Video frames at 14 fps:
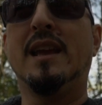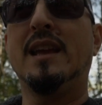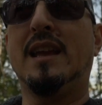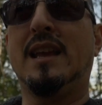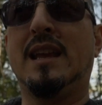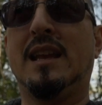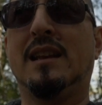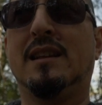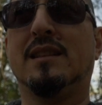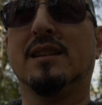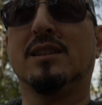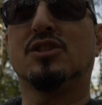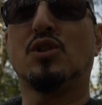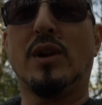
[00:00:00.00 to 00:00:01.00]
And
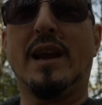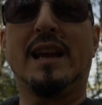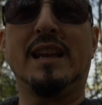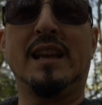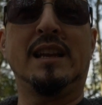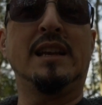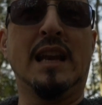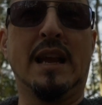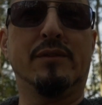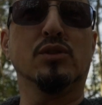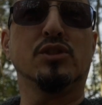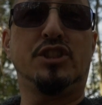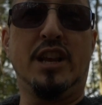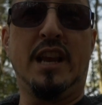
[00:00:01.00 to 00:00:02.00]
the tracking
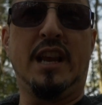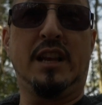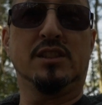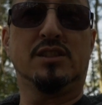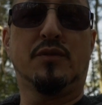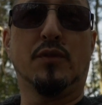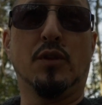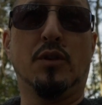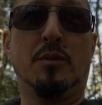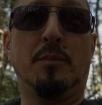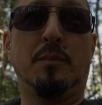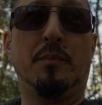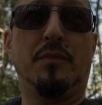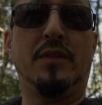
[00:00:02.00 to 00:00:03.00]
never changed
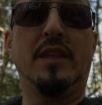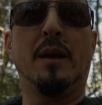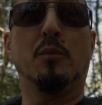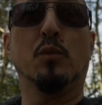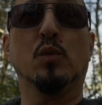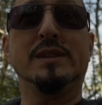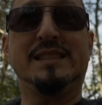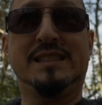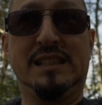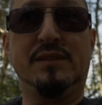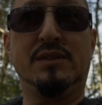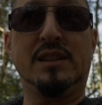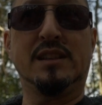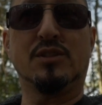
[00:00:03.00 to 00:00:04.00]
from them
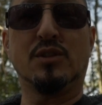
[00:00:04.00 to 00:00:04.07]
receiving the